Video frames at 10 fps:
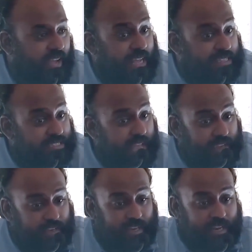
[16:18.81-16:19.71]

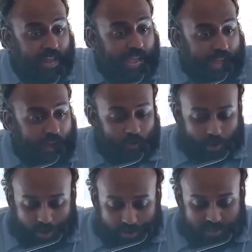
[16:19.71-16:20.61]
exactly like how
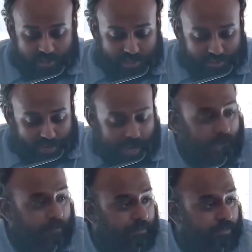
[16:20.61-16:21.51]
God is
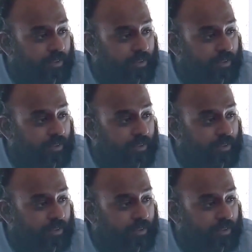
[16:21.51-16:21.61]
described